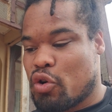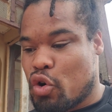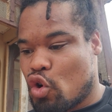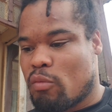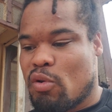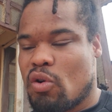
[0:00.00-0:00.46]

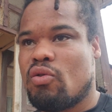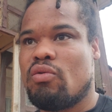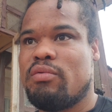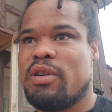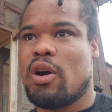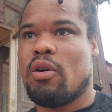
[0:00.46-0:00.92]
normal,
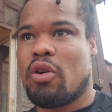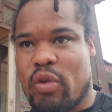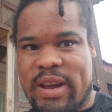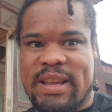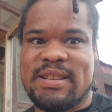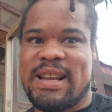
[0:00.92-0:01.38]

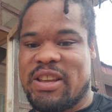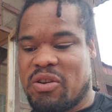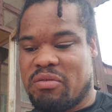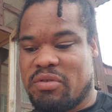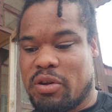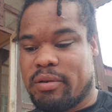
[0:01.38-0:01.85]
greens, like
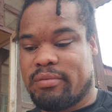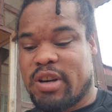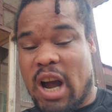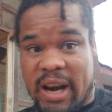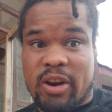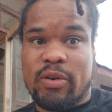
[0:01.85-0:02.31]
your
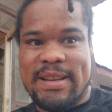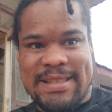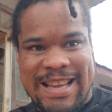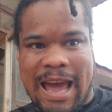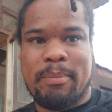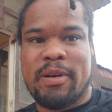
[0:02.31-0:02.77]
collard greens
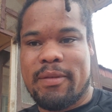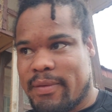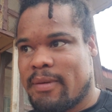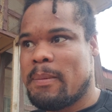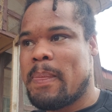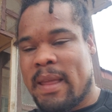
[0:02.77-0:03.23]
type of
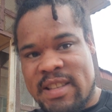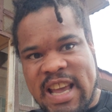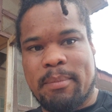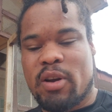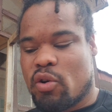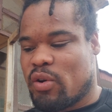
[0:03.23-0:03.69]

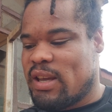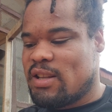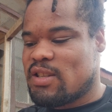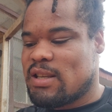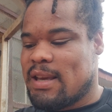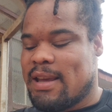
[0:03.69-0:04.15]

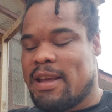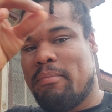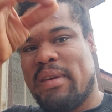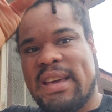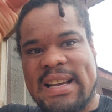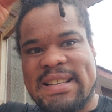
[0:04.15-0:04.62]
greens,
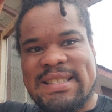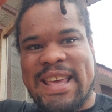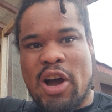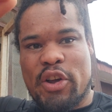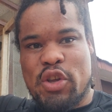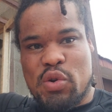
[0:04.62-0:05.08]
because
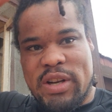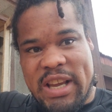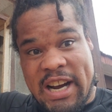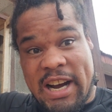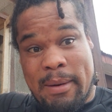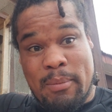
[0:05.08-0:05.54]
they all usually
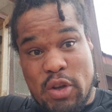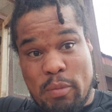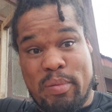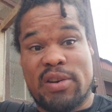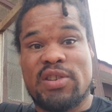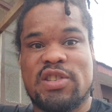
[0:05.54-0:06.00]
come when you
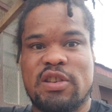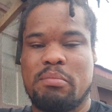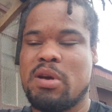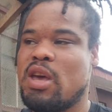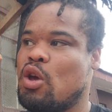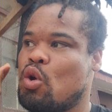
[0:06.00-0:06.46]
purchase
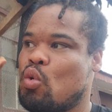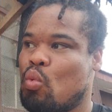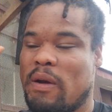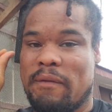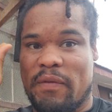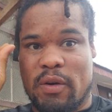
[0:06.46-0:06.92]
them
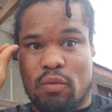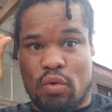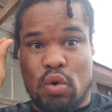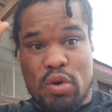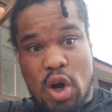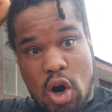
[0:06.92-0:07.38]
with the
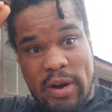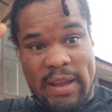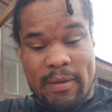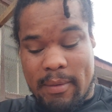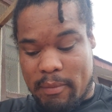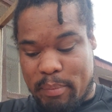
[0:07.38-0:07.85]
root
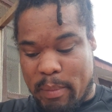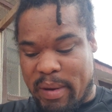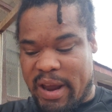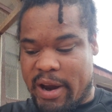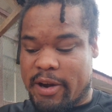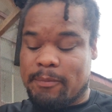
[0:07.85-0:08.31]
already
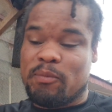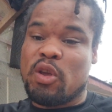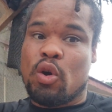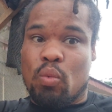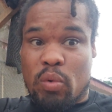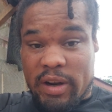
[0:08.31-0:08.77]
prepared.
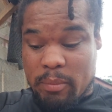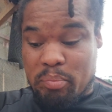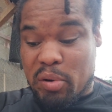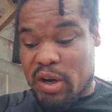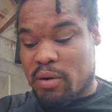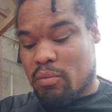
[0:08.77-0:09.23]
We're gonna
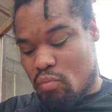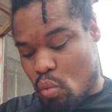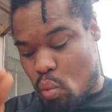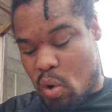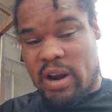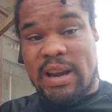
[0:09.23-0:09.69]
put
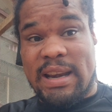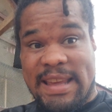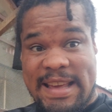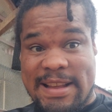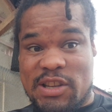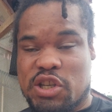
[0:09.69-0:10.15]
one in
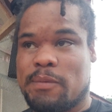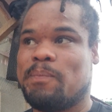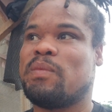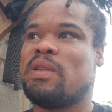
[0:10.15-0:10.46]
each,